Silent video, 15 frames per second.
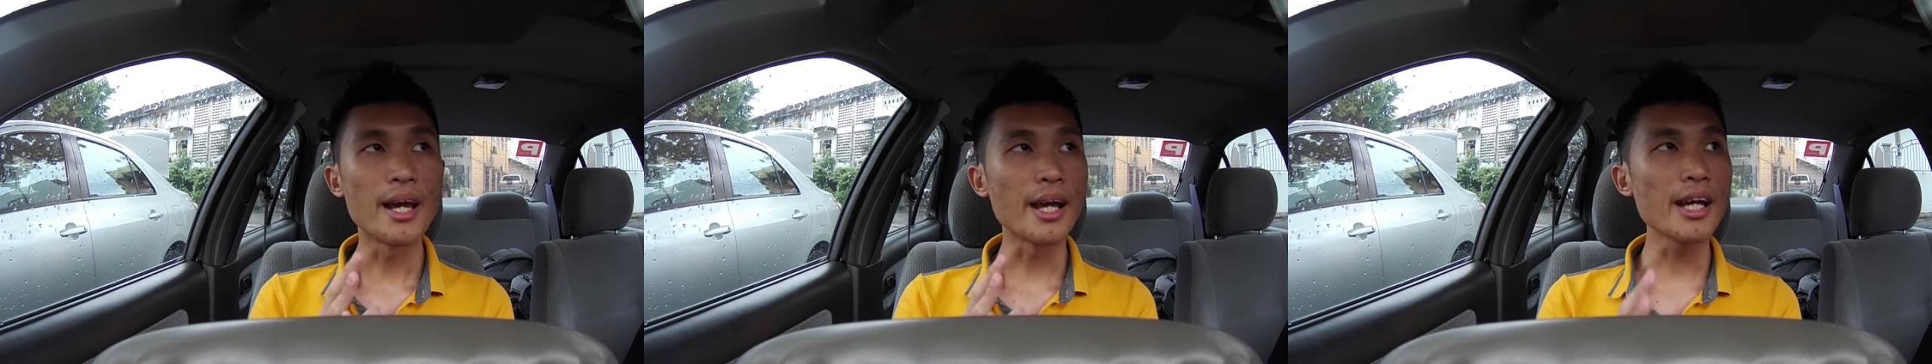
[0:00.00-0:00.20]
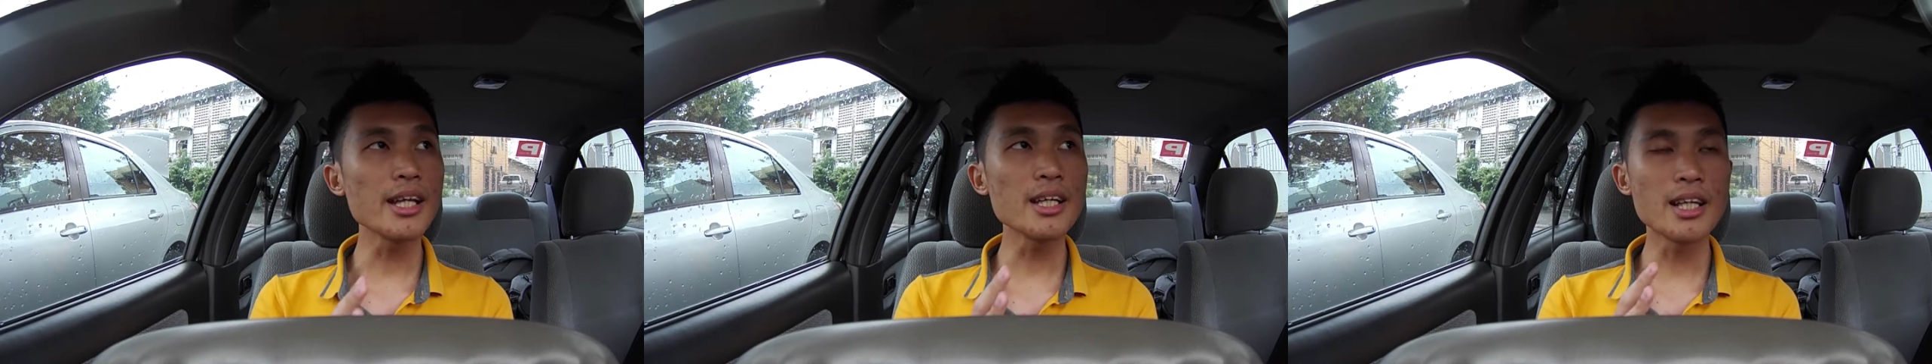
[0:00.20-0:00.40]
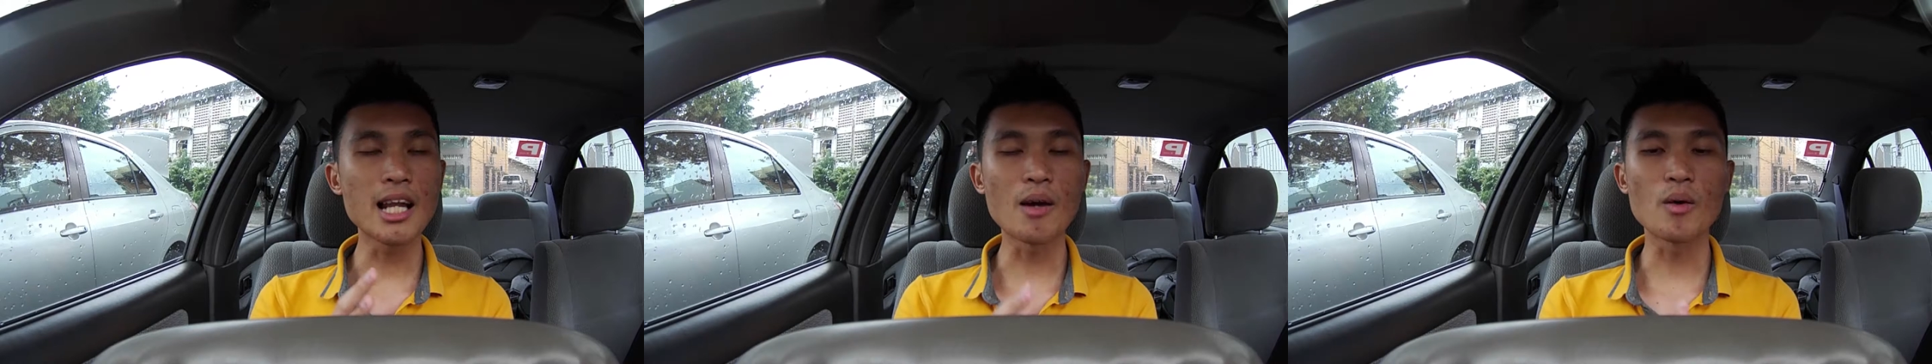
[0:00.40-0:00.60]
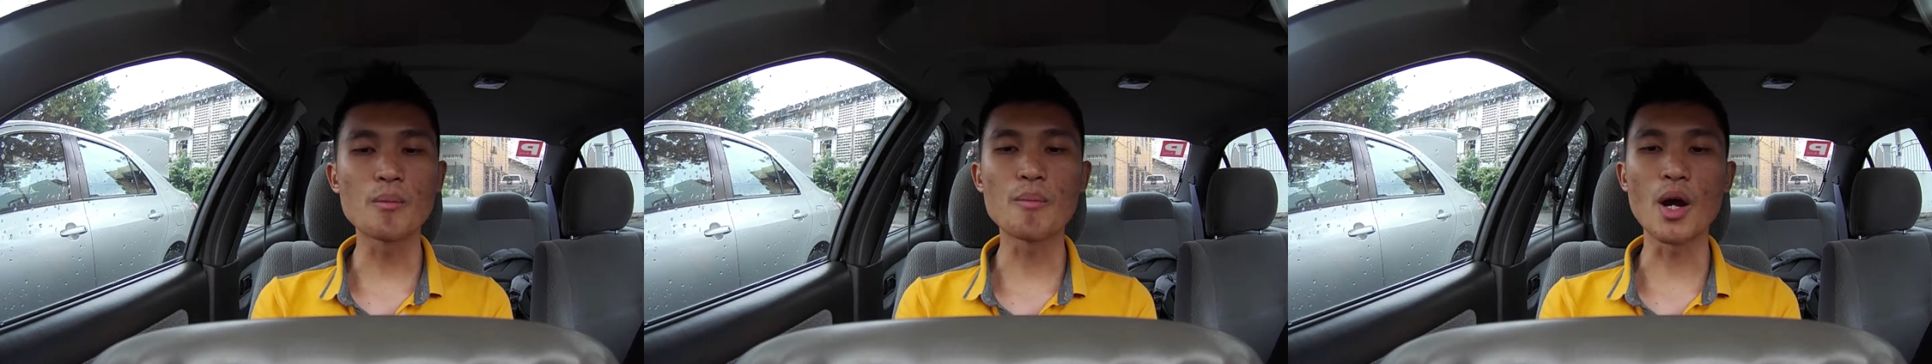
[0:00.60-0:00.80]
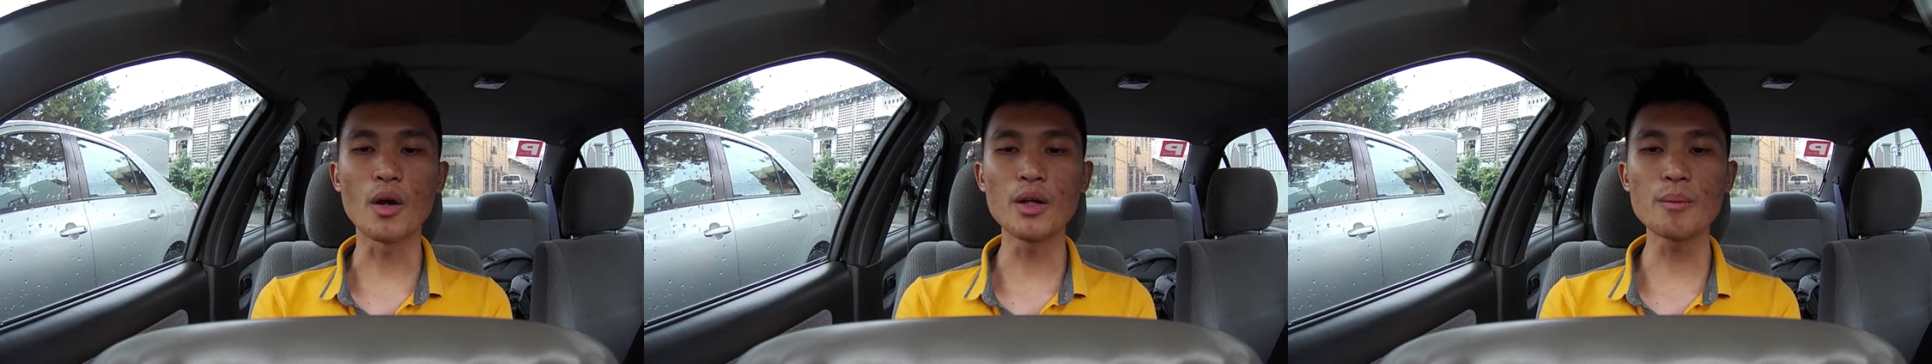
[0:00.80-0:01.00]
A11
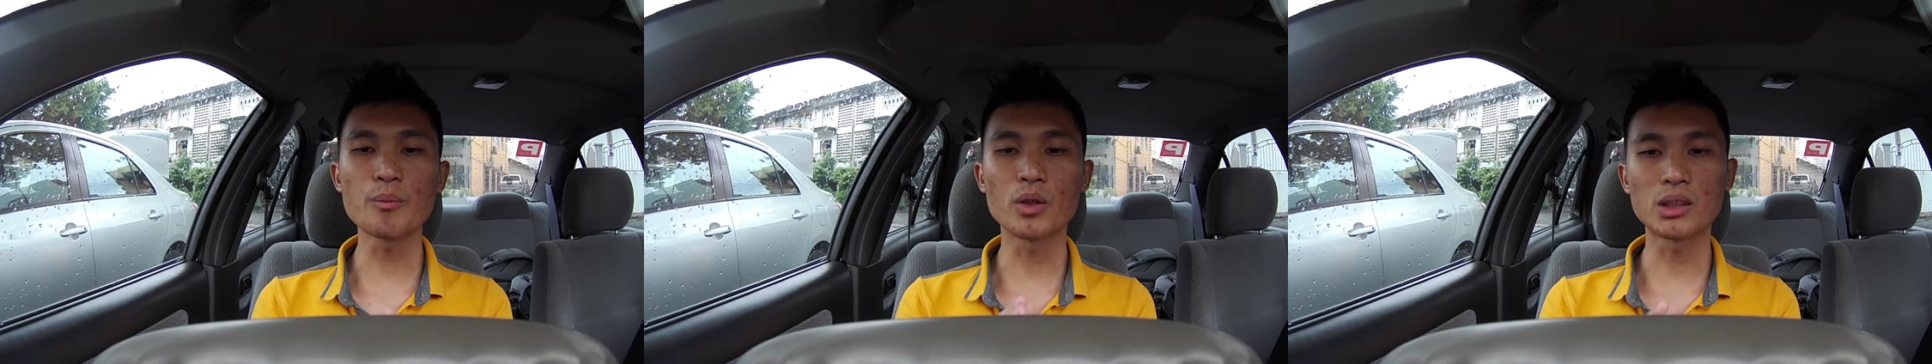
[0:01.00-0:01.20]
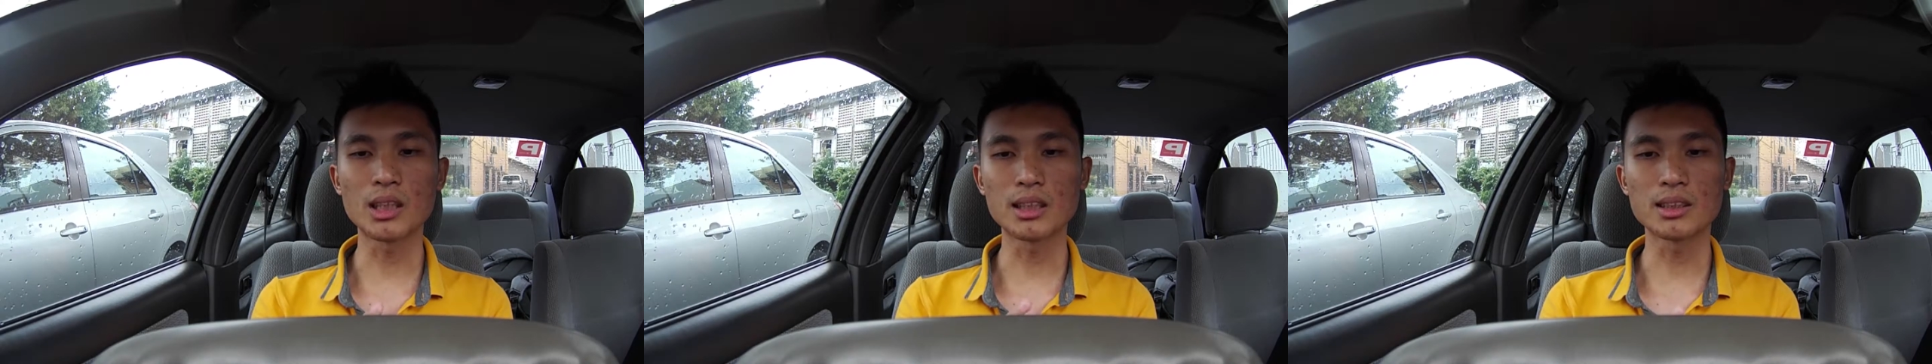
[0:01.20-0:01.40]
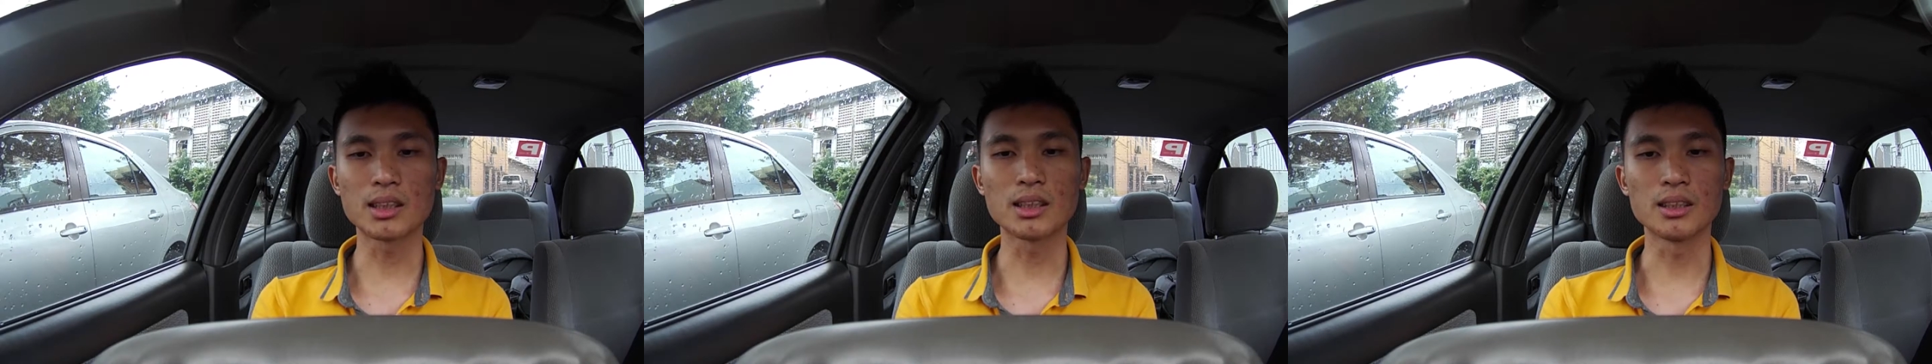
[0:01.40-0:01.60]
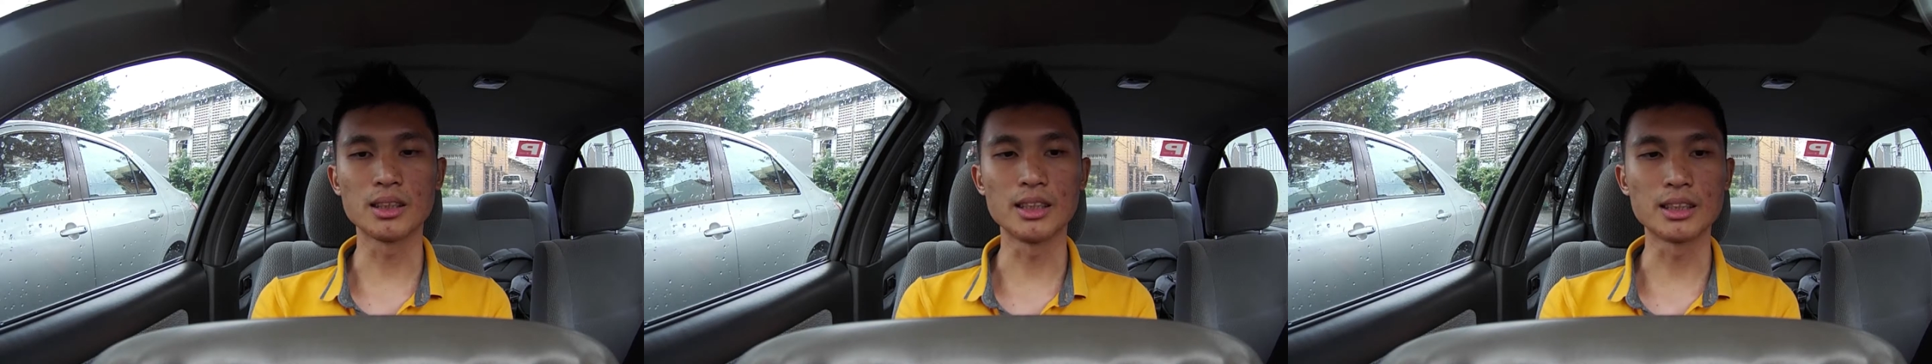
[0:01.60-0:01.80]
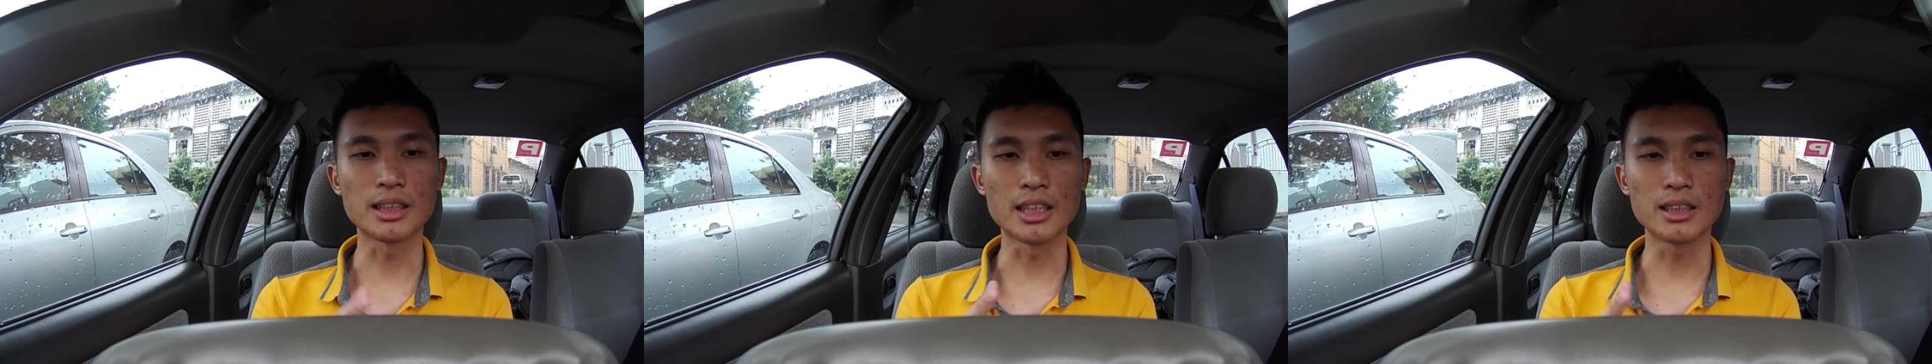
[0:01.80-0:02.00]
Bionic processor
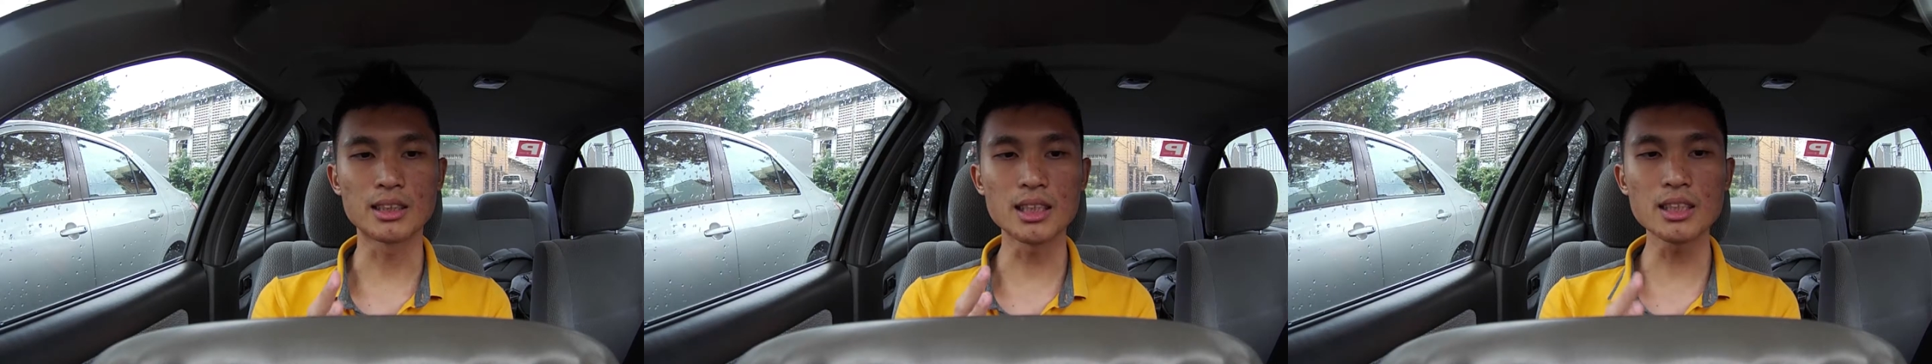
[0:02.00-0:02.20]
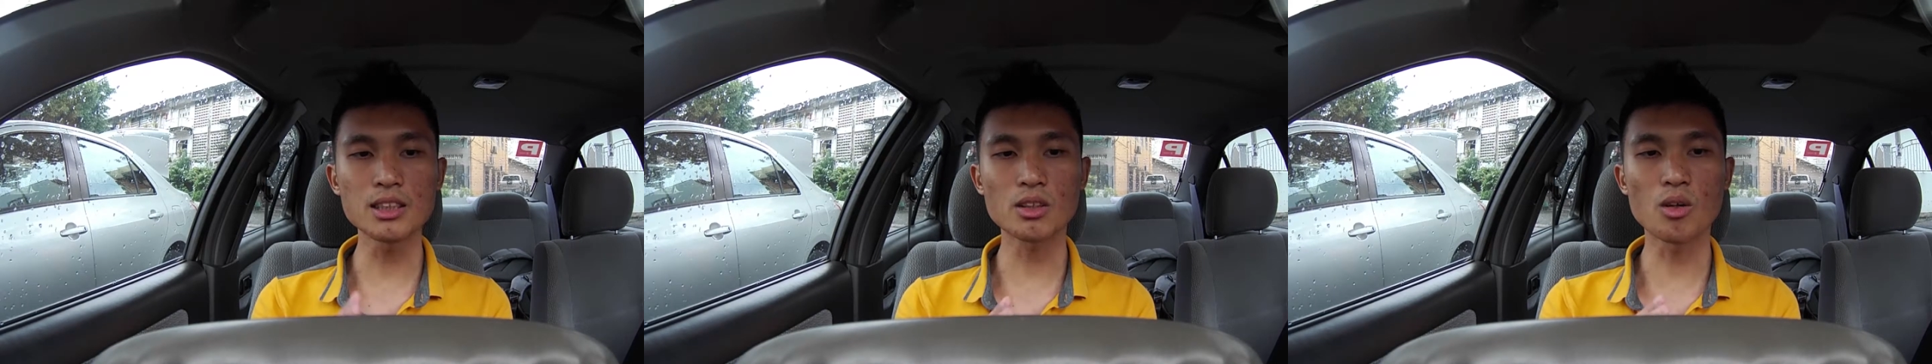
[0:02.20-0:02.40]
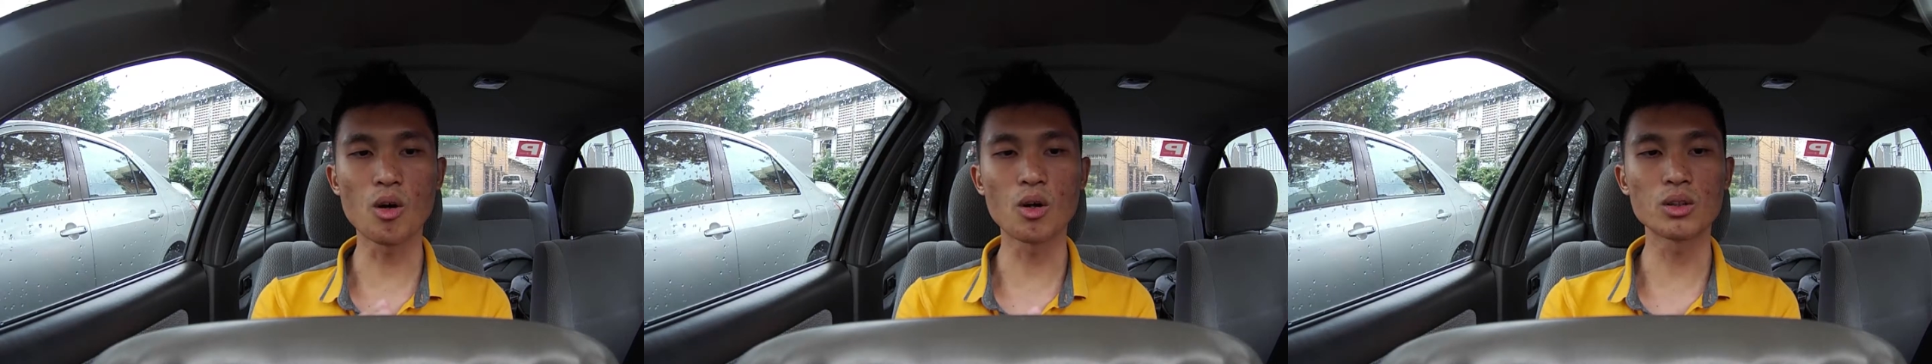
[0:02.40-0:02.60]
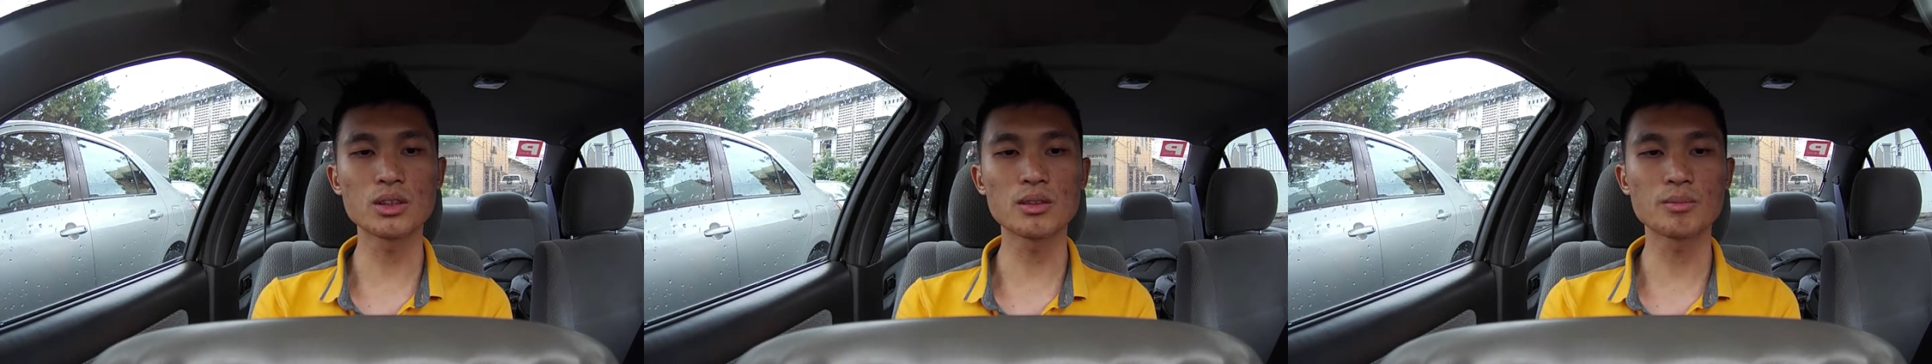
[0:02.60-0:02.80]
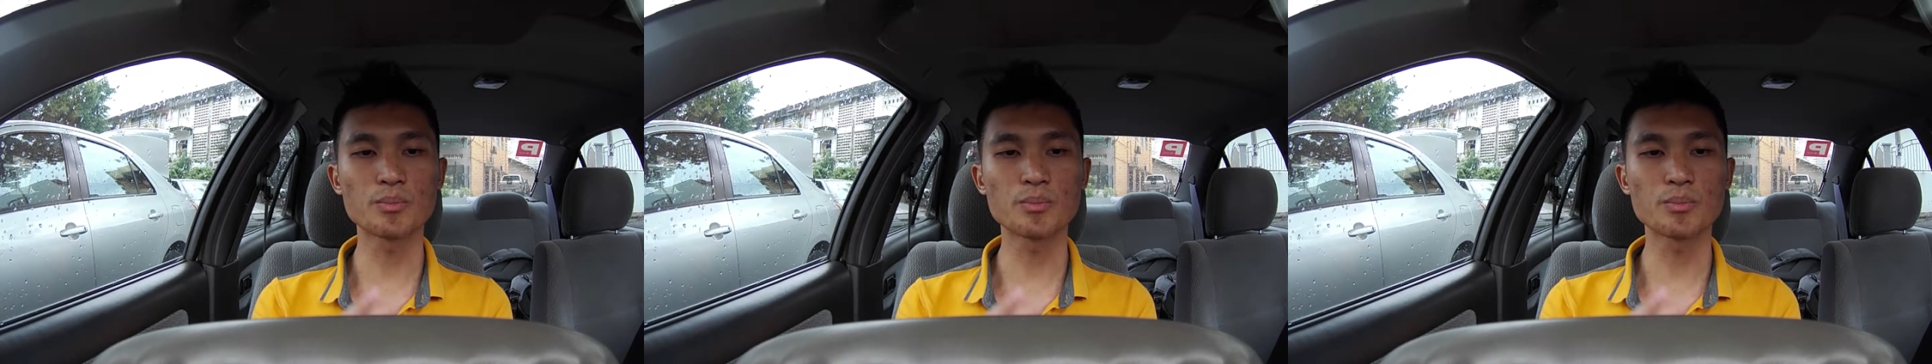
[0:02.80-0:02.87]
is a 6-core